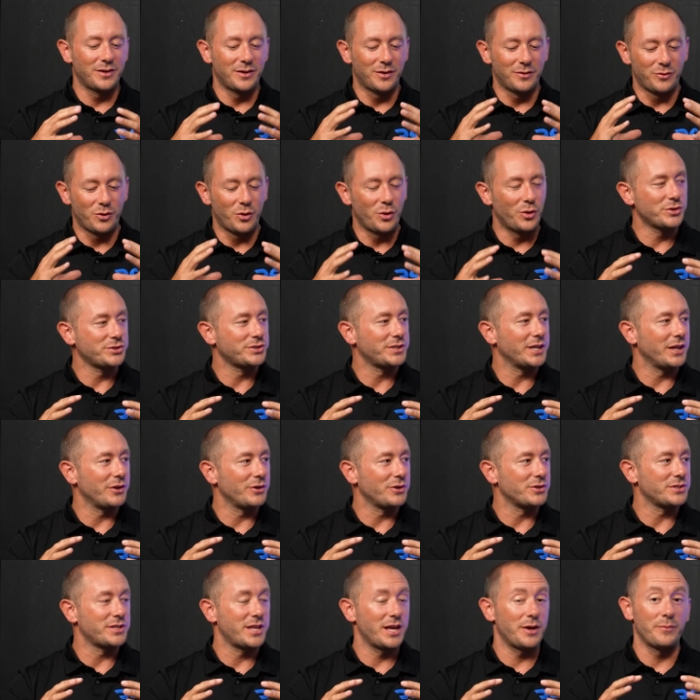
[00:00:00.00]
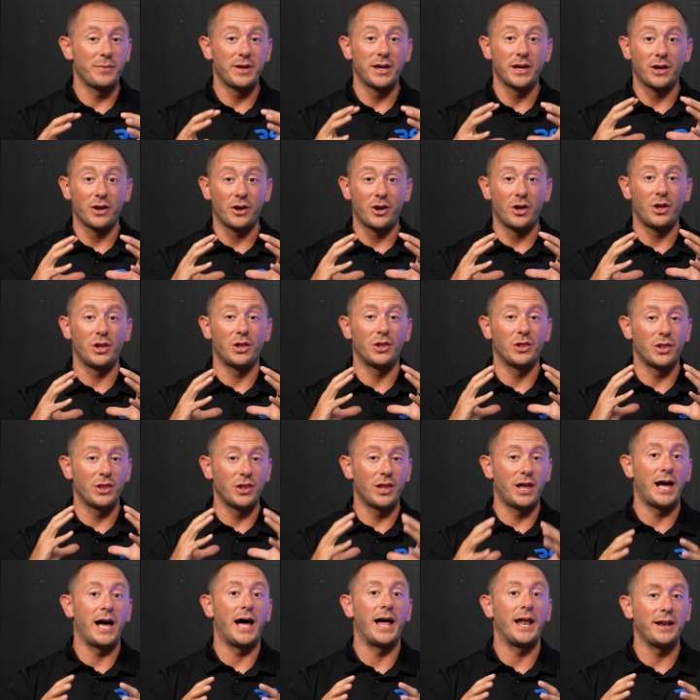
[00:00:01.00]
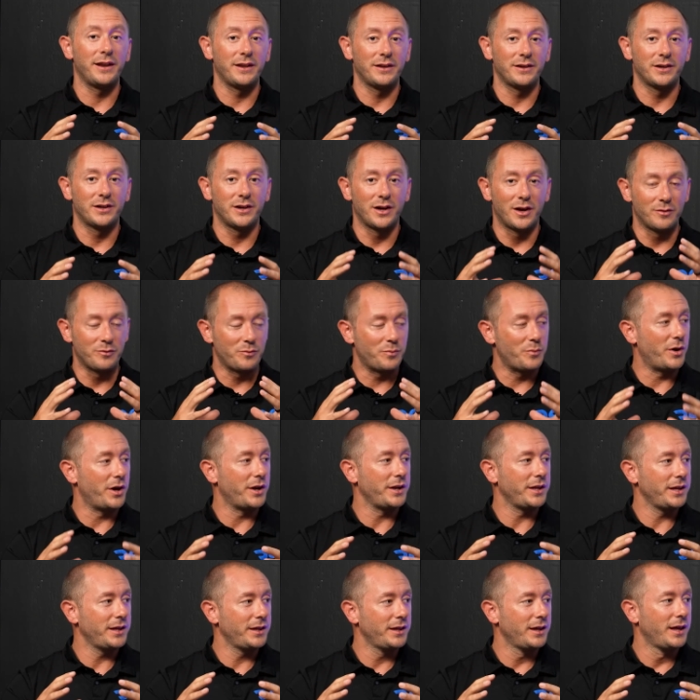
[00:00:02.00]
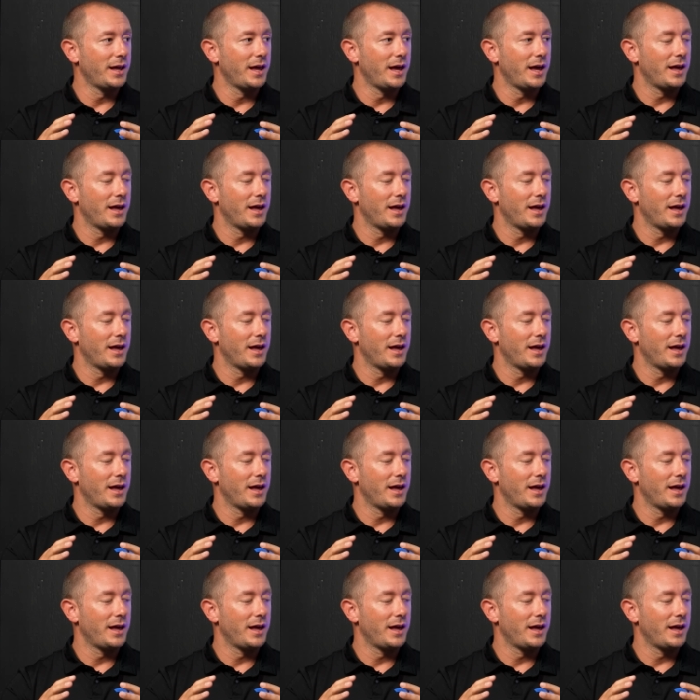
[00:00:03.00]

of wholesalers that make a lot of money,